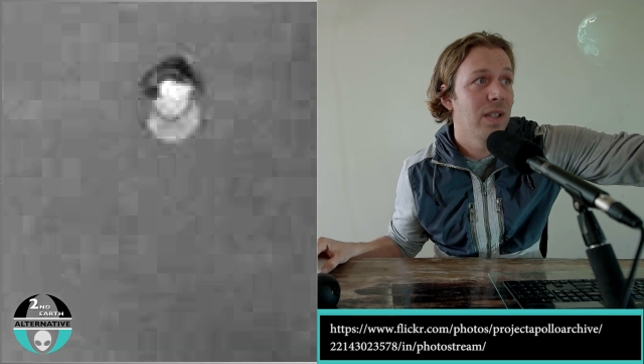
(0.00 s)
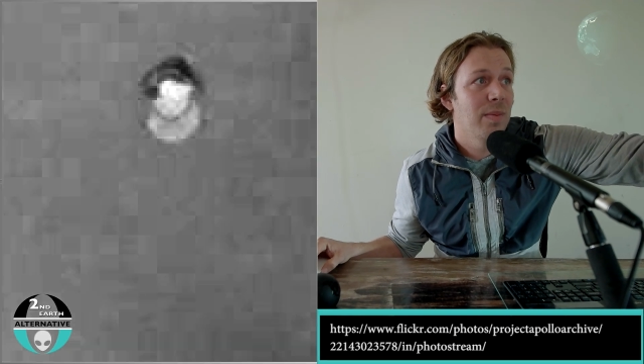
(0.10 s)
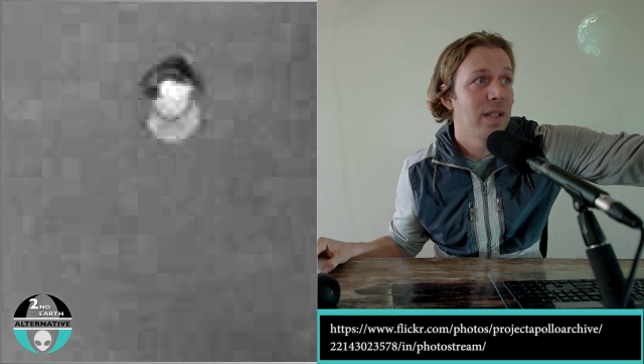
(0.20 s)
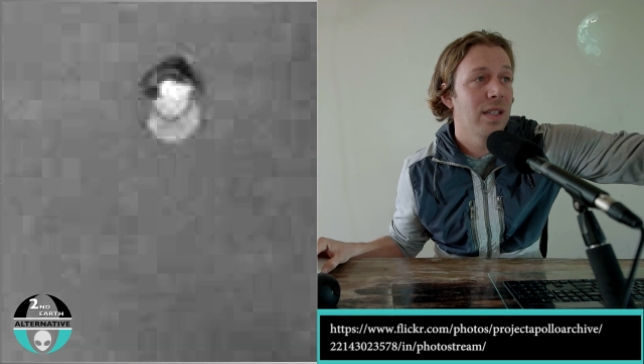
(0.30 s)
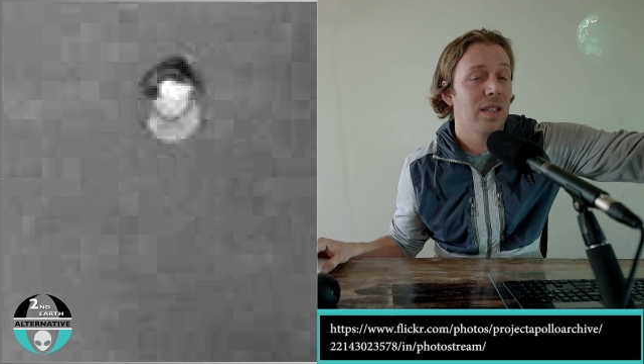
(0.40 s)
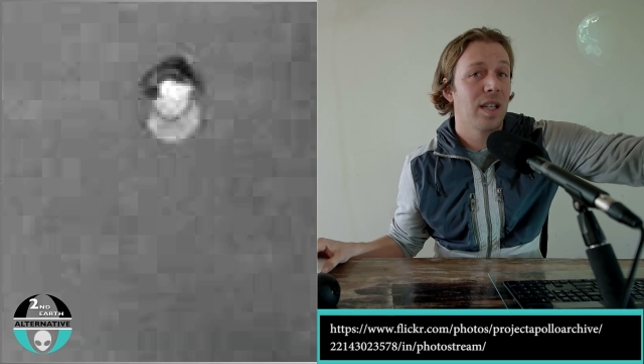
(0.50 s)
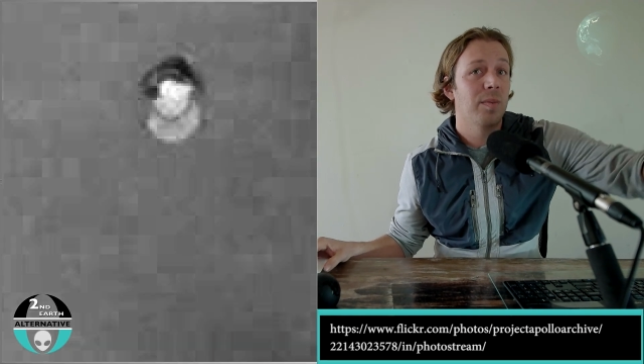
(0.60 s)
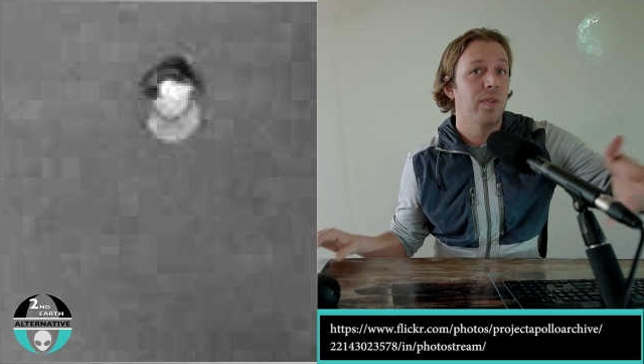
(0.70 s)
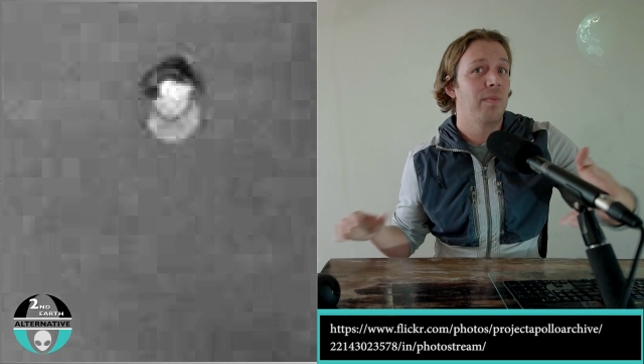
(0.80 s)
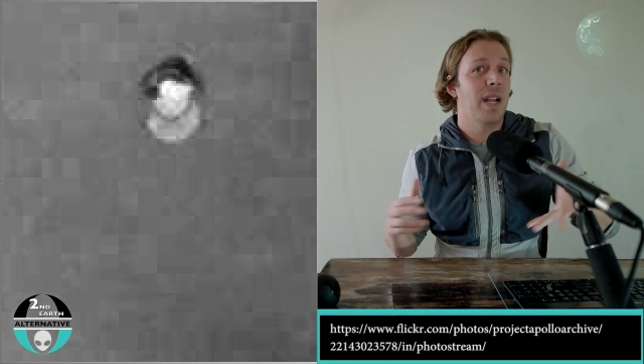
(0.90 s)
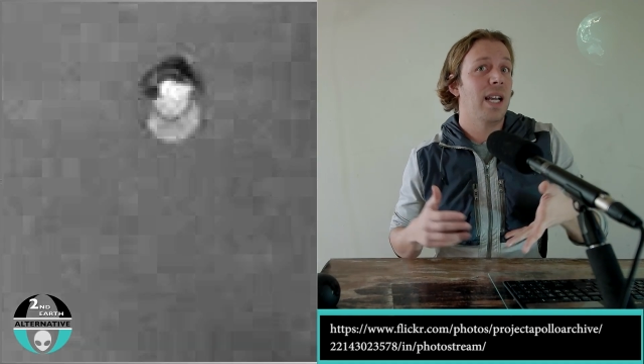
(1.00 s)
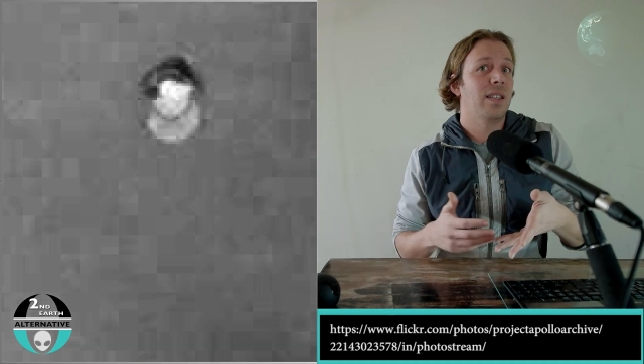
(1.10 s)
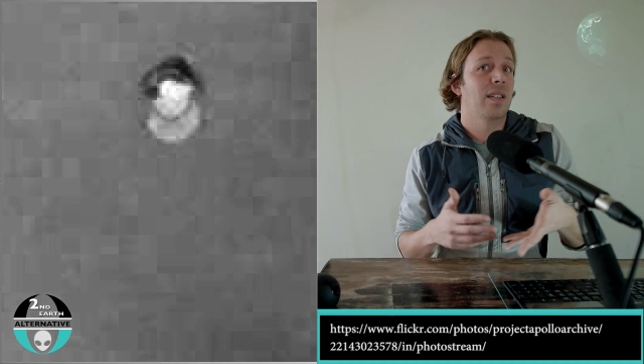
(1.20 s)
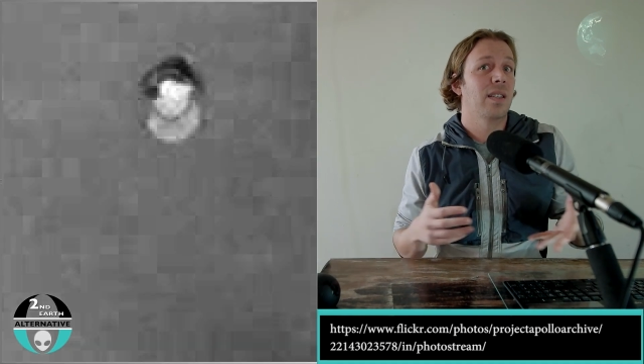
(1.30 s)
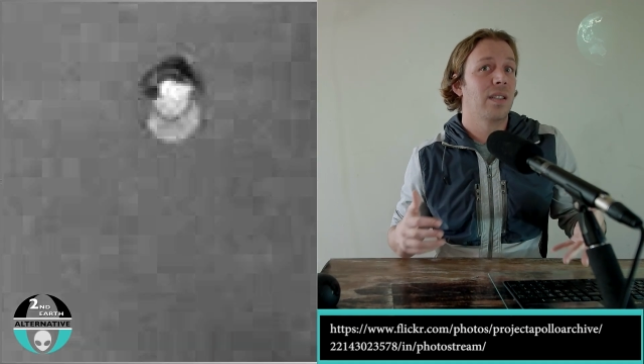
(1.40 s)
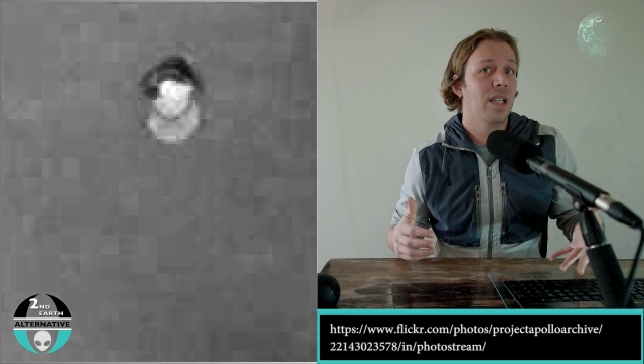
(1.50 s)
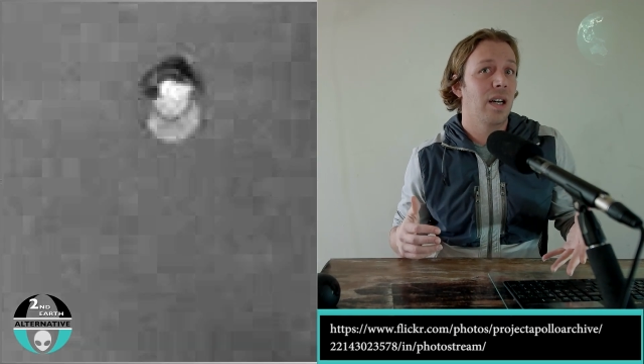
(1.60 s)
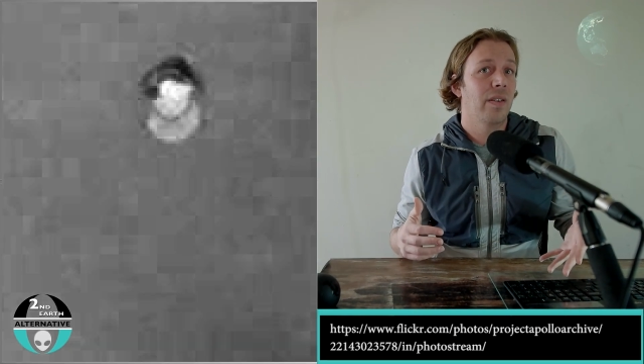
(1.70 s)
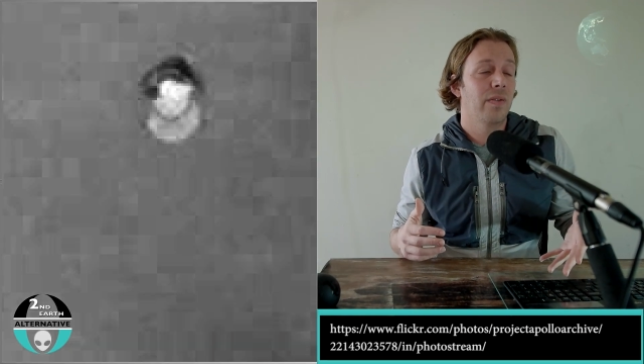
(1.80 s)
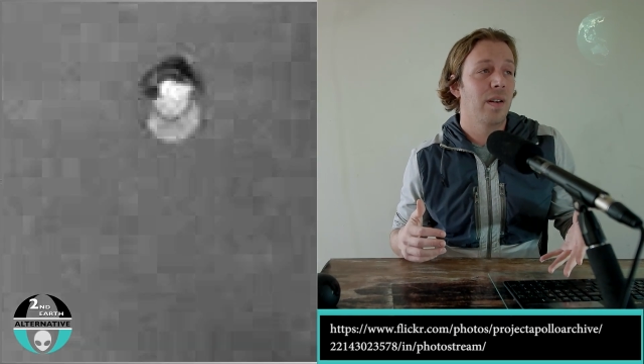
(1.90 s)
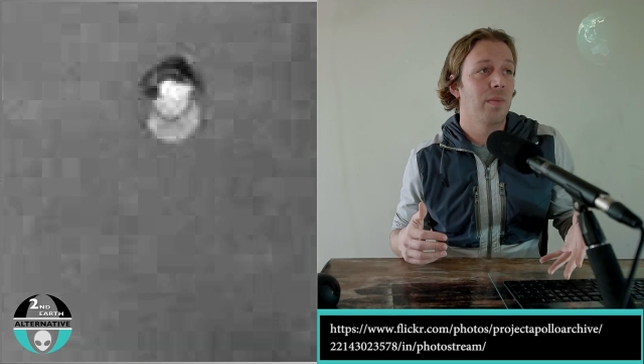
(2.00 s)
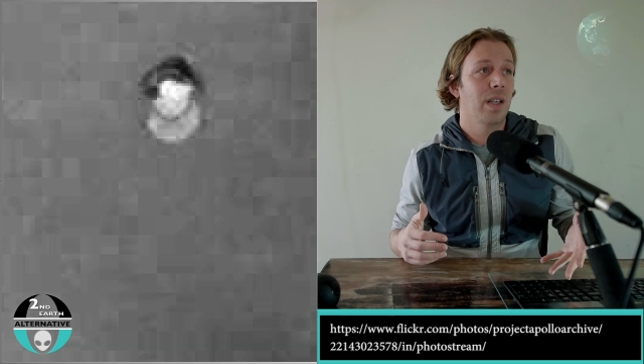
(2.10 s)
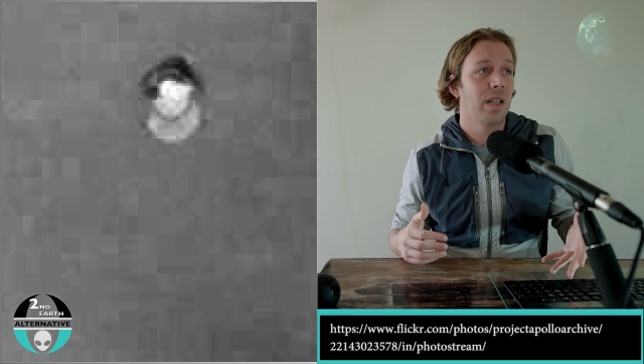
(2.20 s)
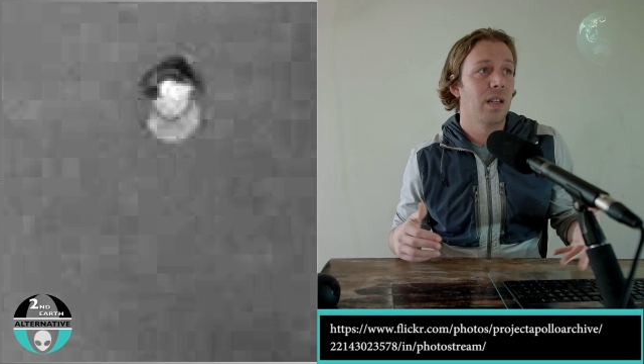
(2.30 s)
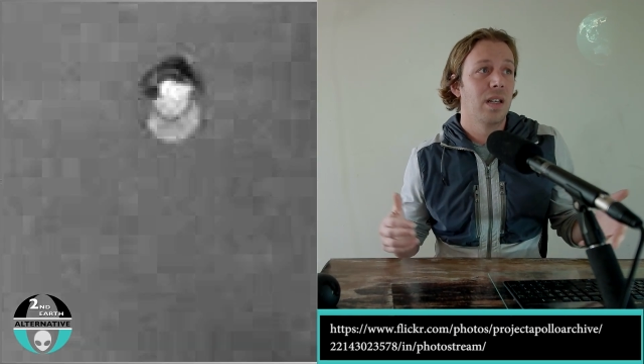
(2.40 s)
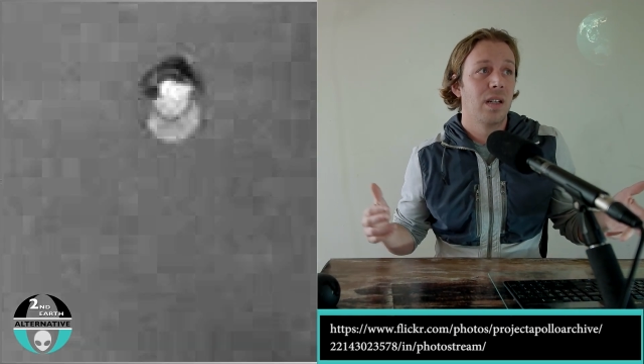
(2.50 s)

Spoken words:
I mean, this comes from NASA itself. I mean,